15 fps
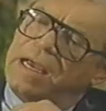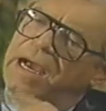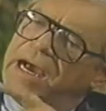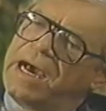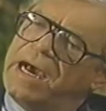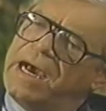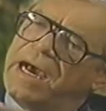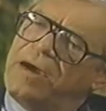
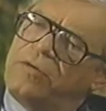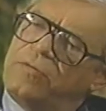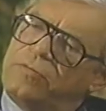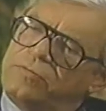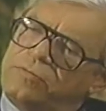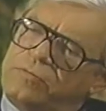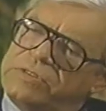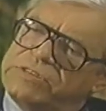How
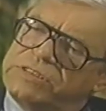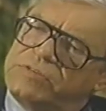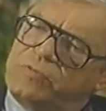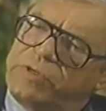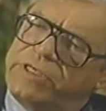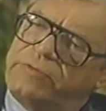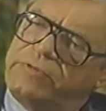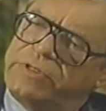was this
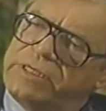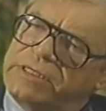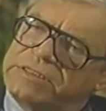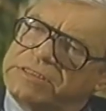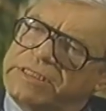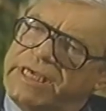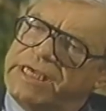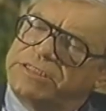working with Nicolas
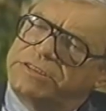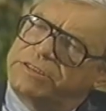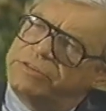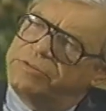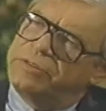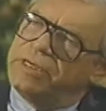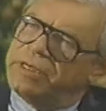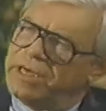Cage? Because
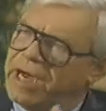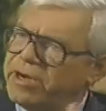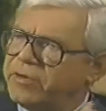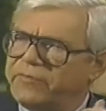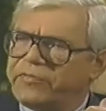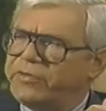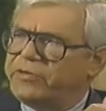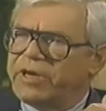I don't
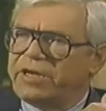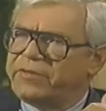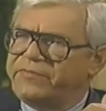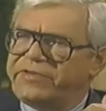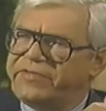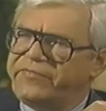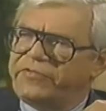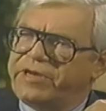know if you're out of
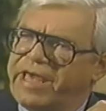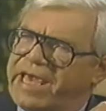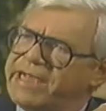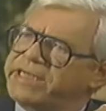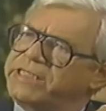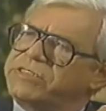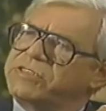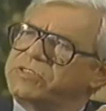different
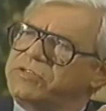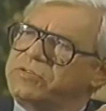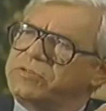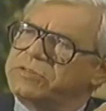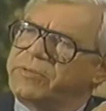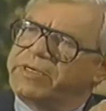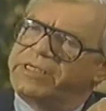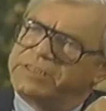acting schools
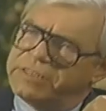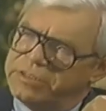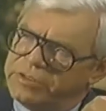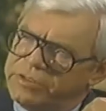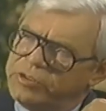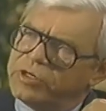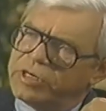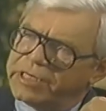when he's a
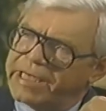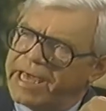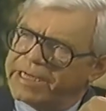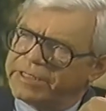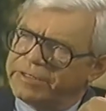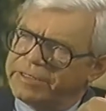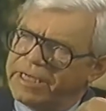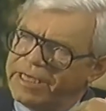New York
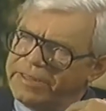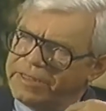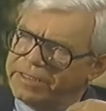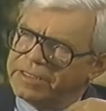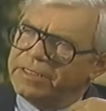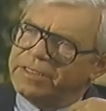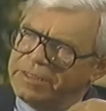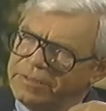actor, and I think
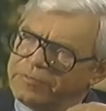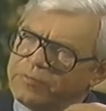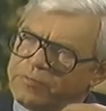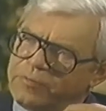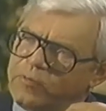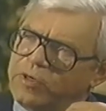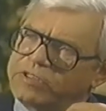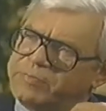
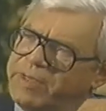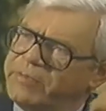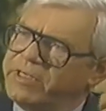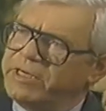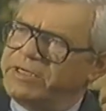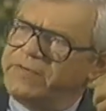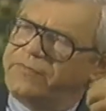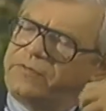works maybe in
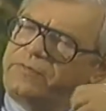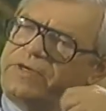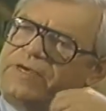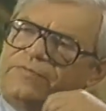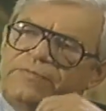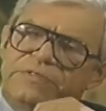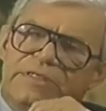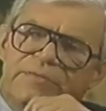a different way
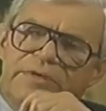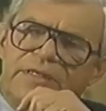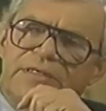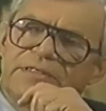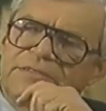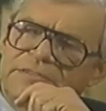from somebody that's